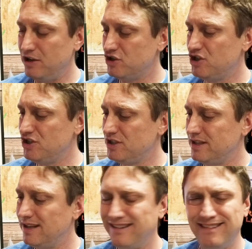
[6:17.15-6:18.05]
but it's
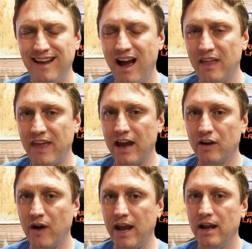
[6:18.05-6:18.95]
just not
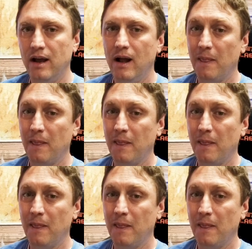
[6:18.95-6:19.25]
that great.